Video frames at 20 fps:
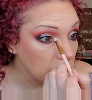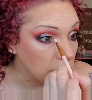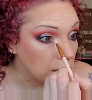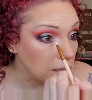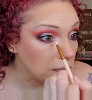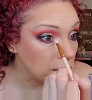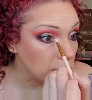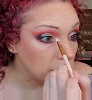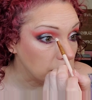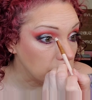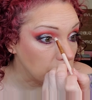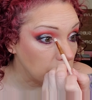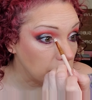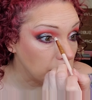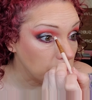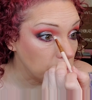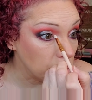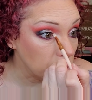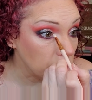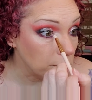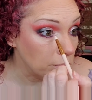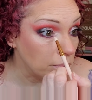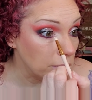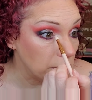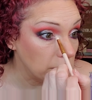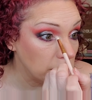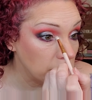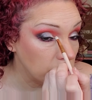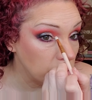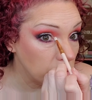and I'm going
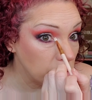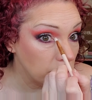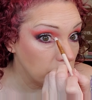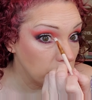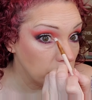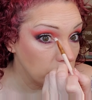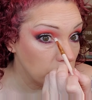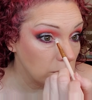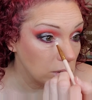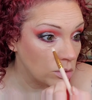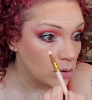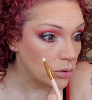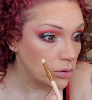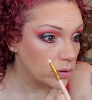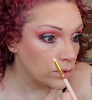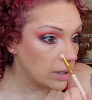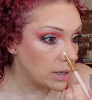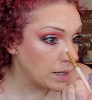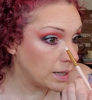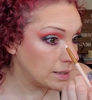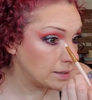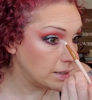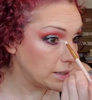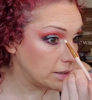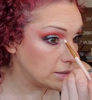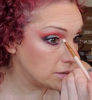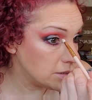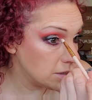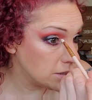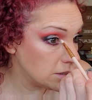to inner corner
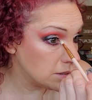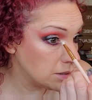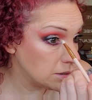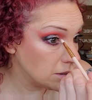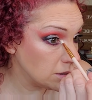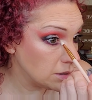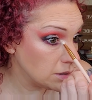highlight.